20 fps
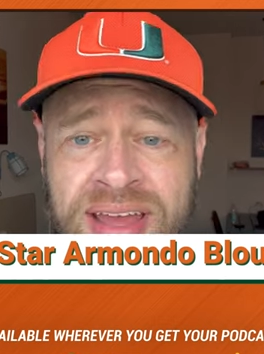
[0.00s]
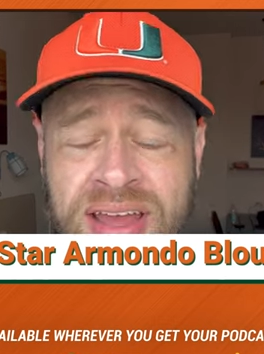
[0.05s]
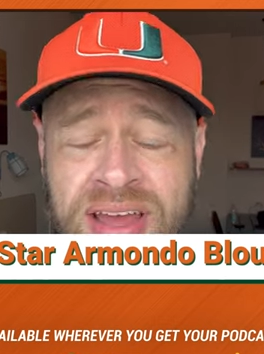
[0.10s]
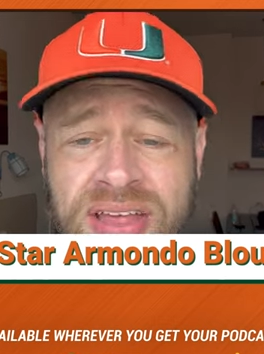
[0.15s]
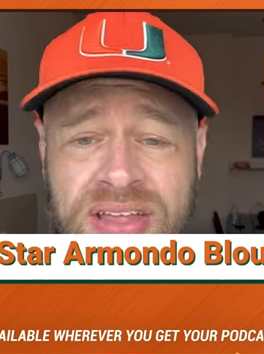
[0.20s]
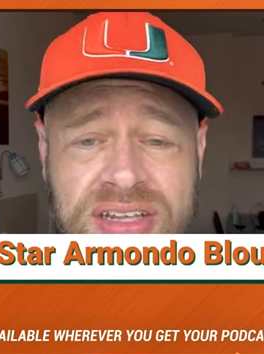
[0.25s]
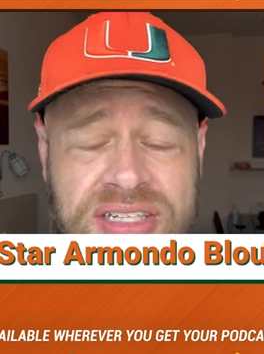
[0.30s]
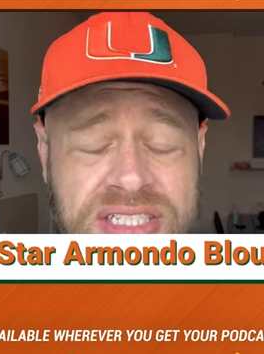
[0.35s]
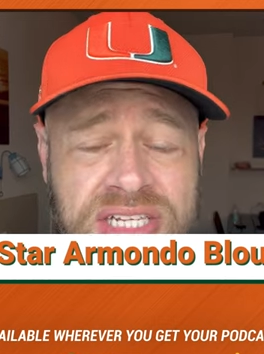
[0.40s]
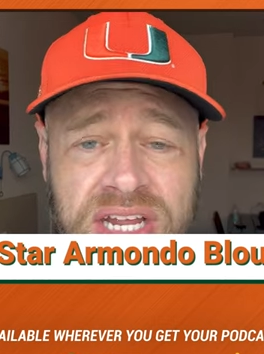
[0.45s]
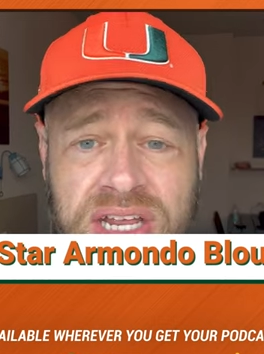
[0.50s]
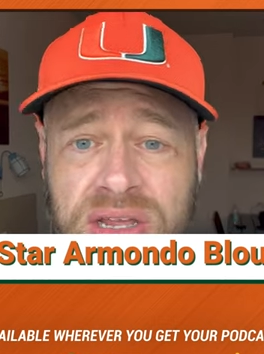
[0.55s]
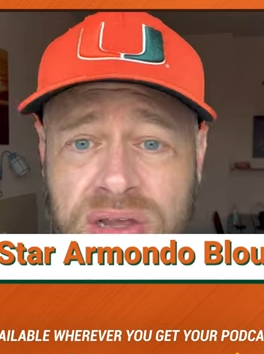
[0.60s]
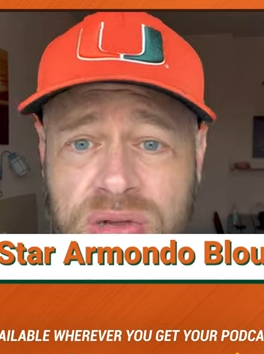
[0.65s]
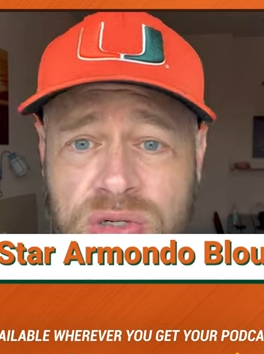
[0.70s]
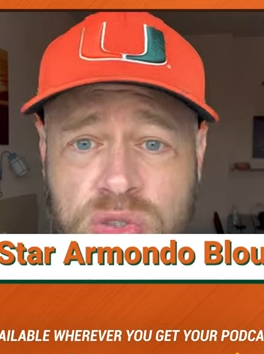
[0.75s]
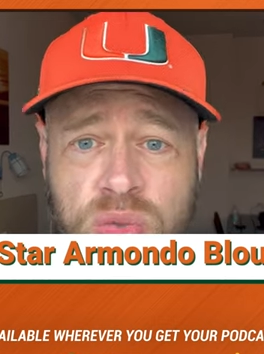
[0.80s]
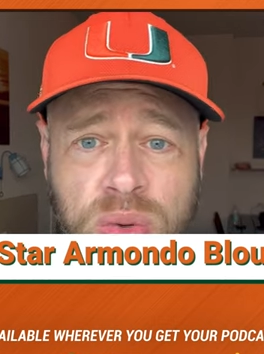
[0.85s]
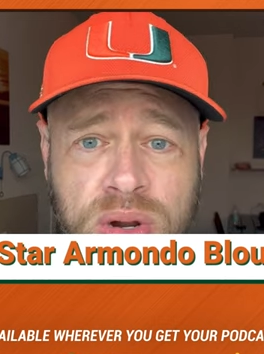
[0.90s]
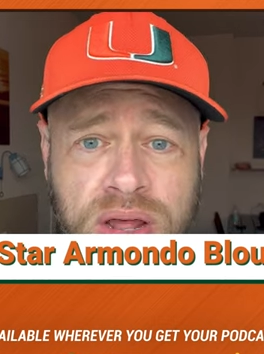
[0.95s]
This is a
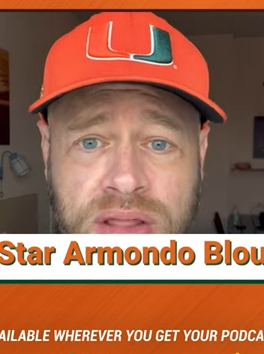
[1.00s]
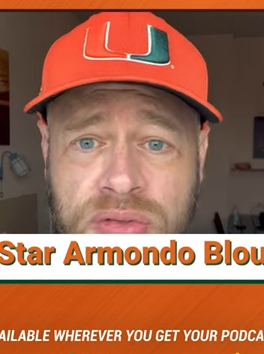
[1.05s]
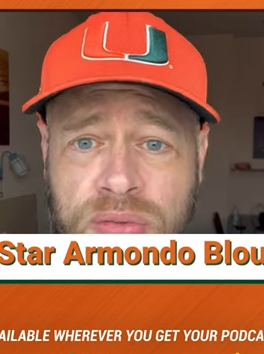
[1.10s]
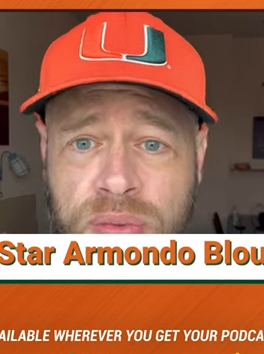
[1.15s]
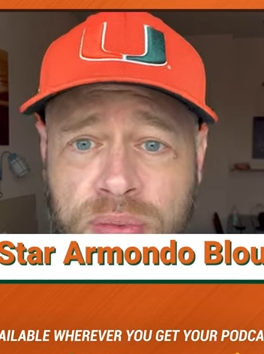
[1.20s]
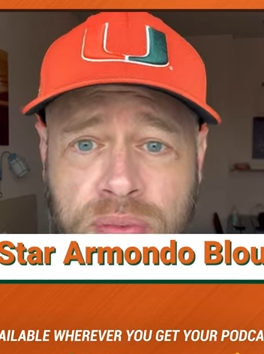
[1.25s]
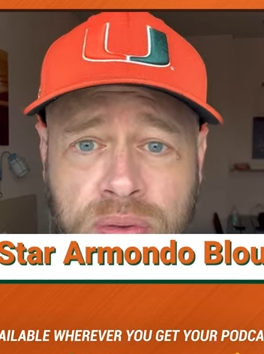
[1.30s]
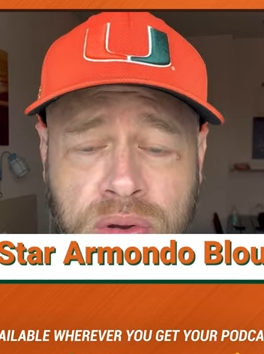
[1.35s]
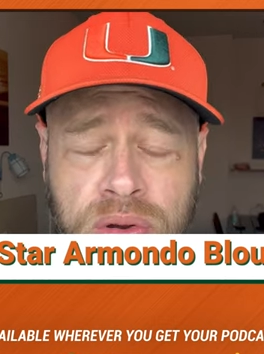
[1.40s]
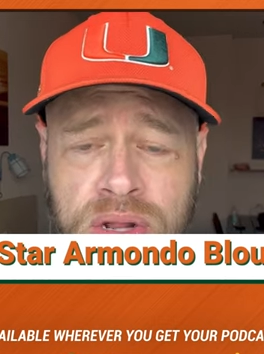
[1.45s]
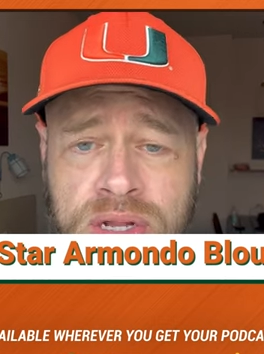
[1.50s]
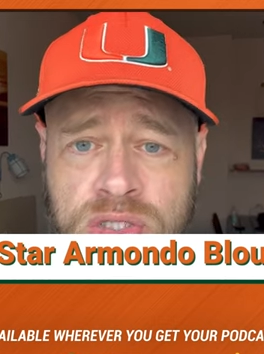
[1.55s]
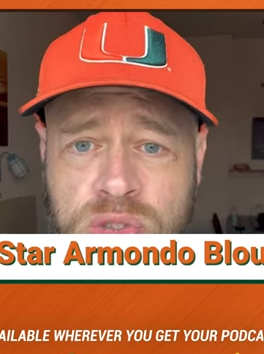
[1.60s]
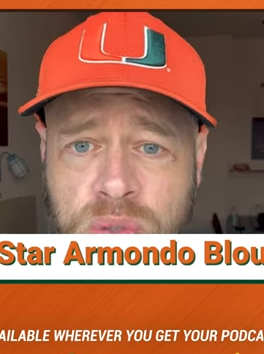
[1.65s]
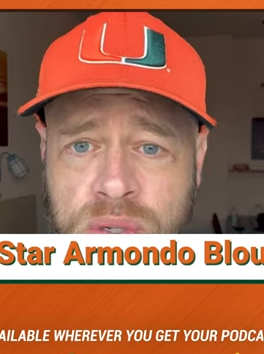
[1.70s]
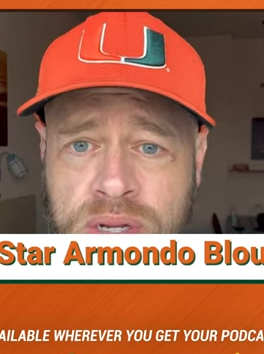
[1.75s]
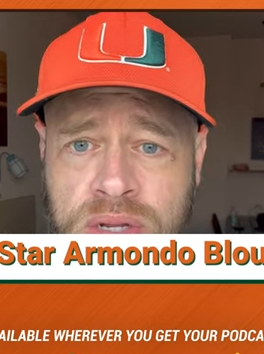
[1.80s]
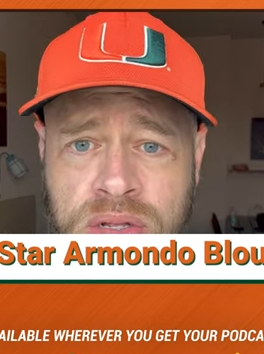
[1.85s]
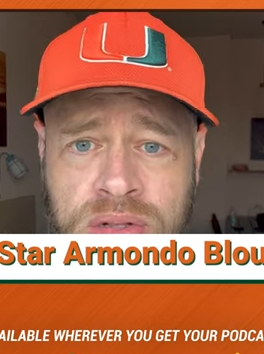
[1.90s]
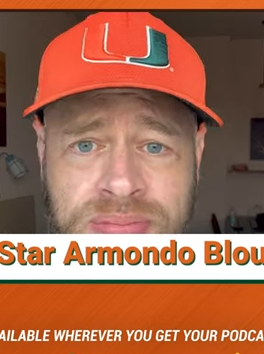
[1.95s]
huge one on the recruiting
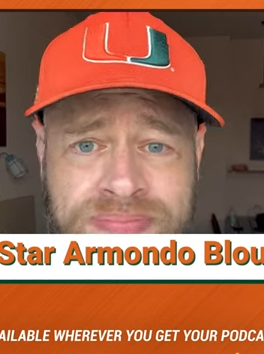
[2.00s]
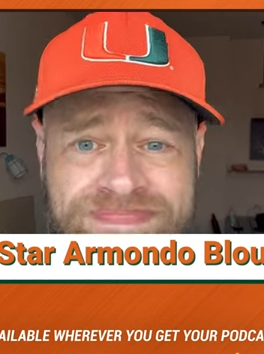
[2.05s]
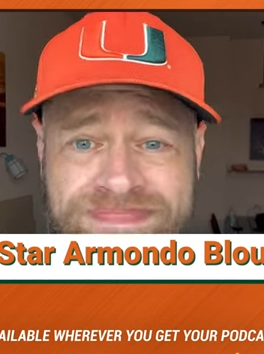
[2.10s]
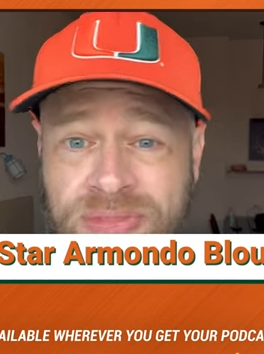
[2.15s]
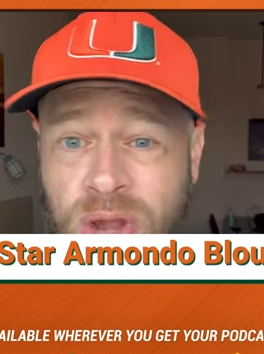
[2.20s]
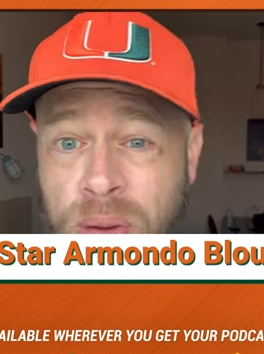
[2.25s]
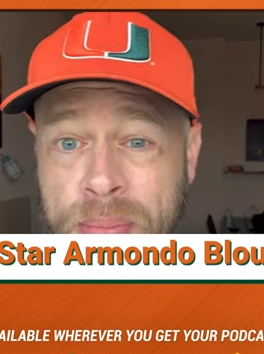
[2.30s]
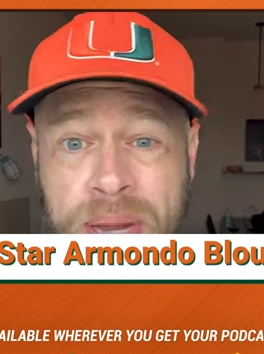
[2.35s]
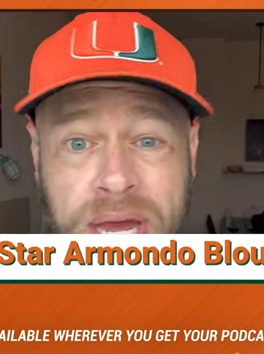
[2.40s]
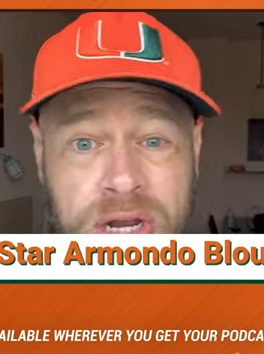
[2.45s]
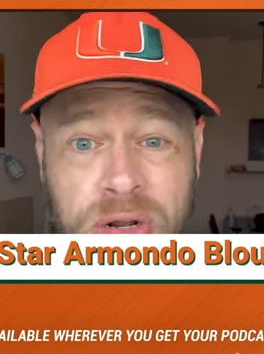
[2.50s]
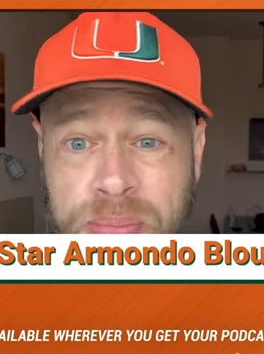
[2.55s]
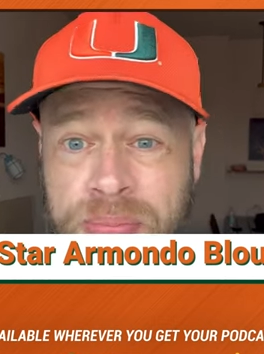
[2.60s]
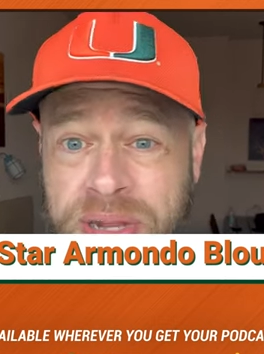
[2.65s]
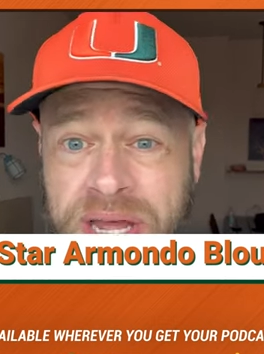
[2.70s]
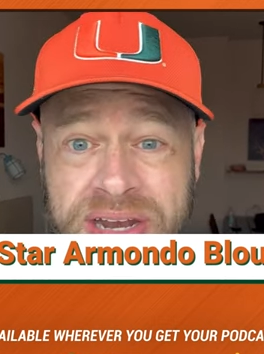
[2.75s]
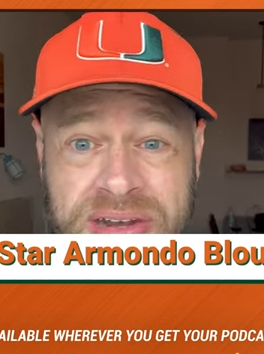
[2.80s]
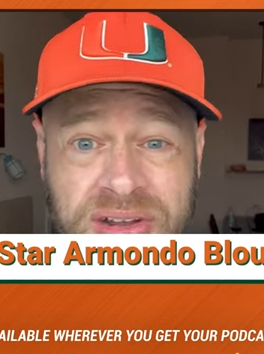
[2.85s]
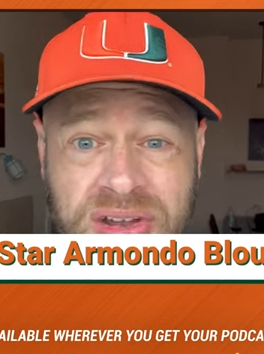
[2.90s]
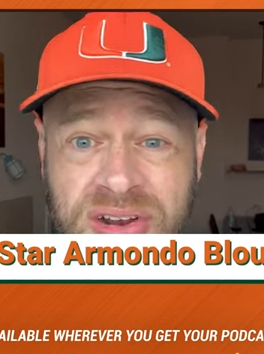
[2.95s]
trail. Armondo
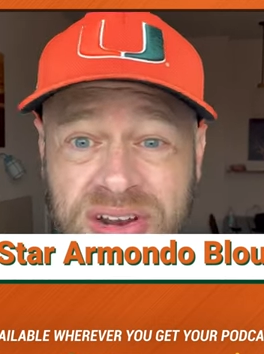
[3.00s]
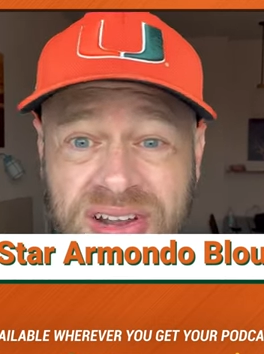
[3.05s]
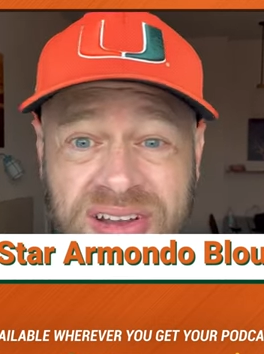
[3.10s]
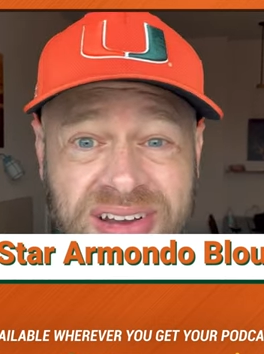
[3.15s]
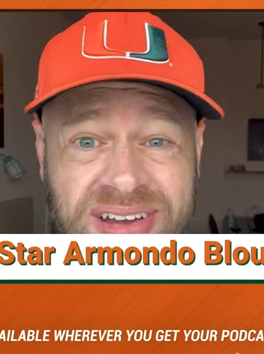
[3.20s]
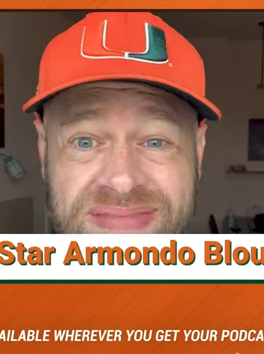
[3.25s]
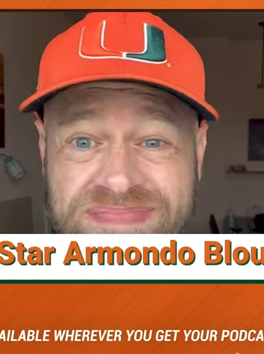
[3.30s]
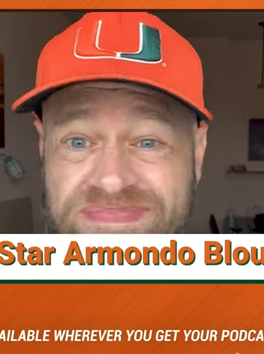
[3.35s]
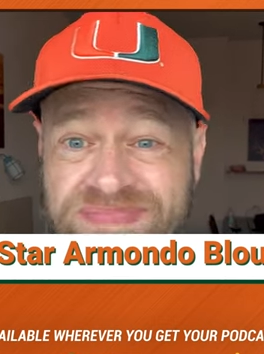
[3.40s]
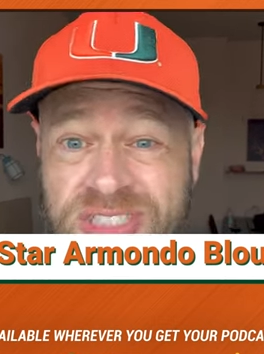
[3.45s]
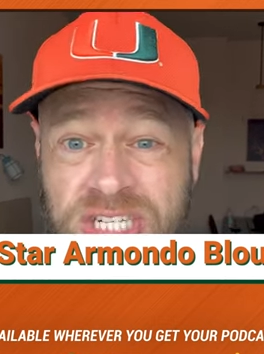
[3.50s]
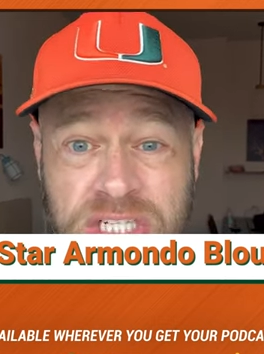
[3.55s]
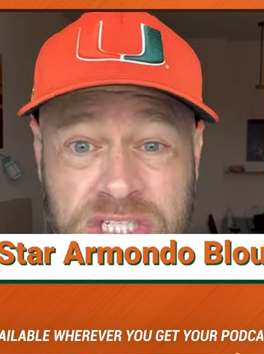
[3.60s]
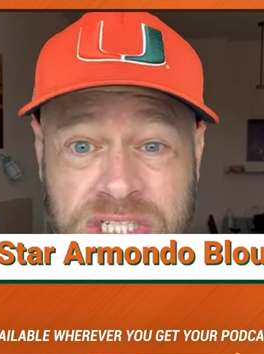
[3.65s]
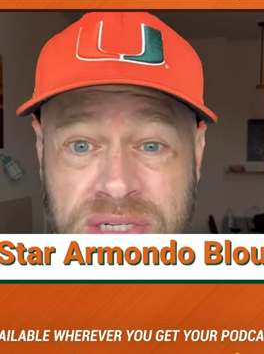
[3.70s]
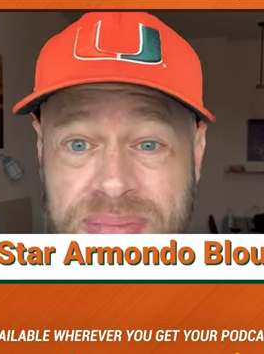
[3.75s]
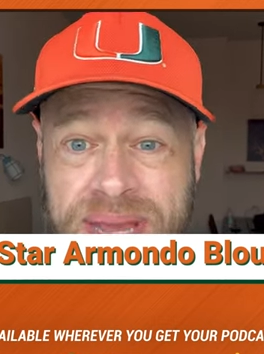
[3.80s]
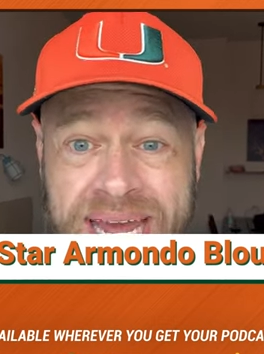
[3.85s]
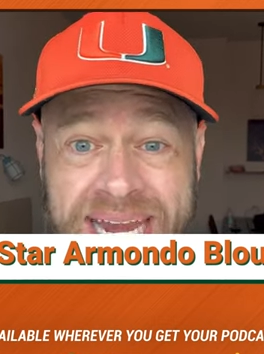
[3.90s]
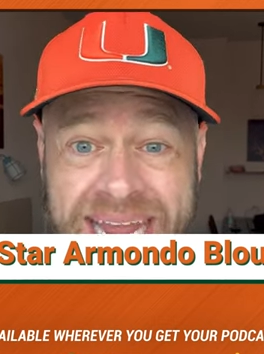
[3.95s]
Blount could have gone just
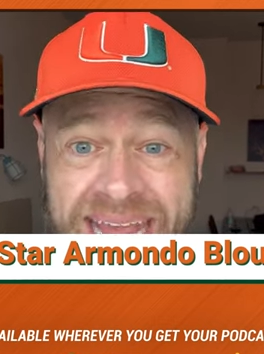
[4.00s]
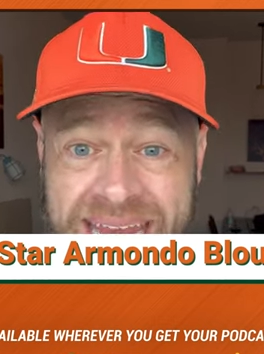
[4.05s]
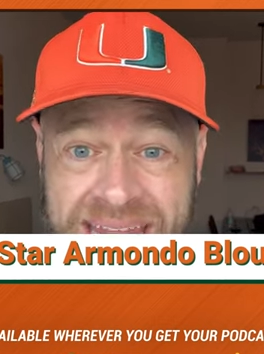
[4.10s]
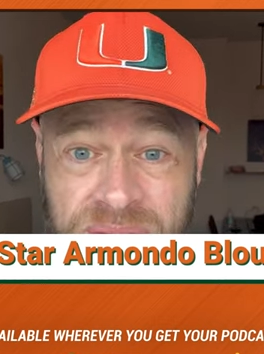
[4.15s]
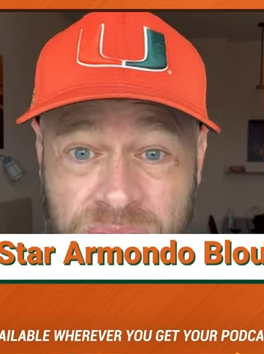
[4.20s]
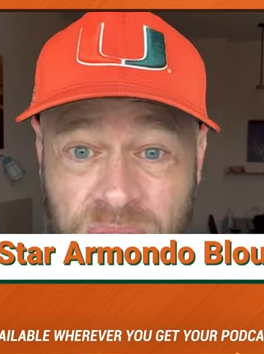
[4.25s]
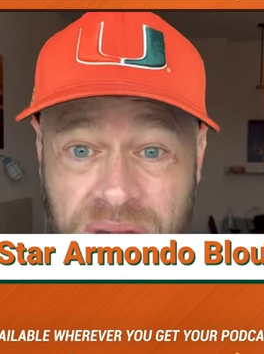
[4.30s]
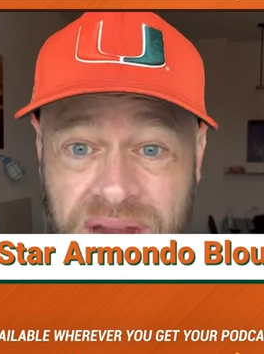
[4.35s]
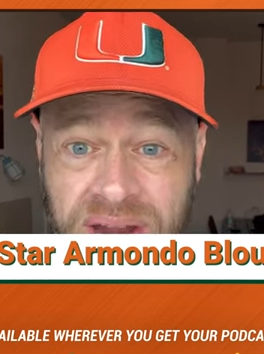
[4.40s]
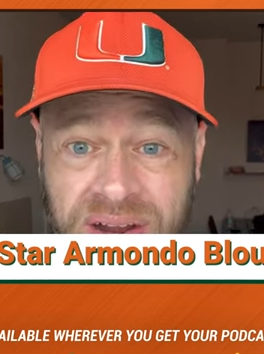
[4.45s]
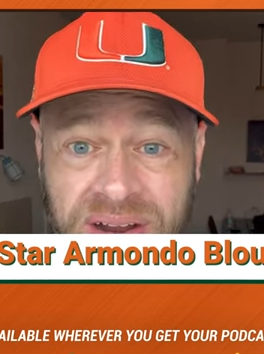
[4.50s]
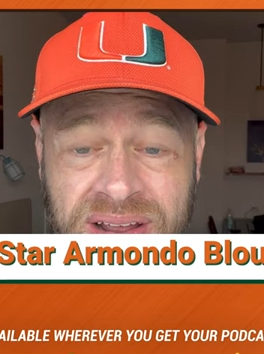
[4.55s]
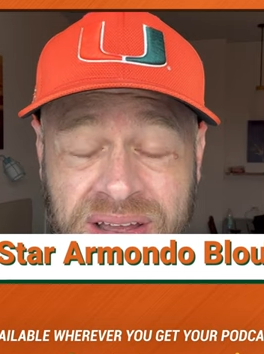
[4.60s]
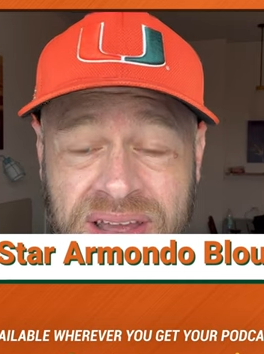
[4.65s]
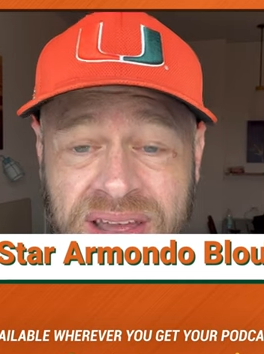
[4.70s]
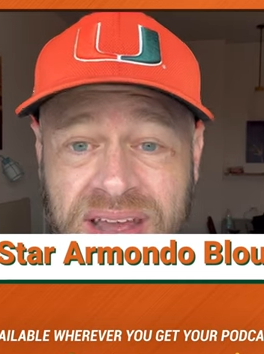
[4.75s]
about anywhere.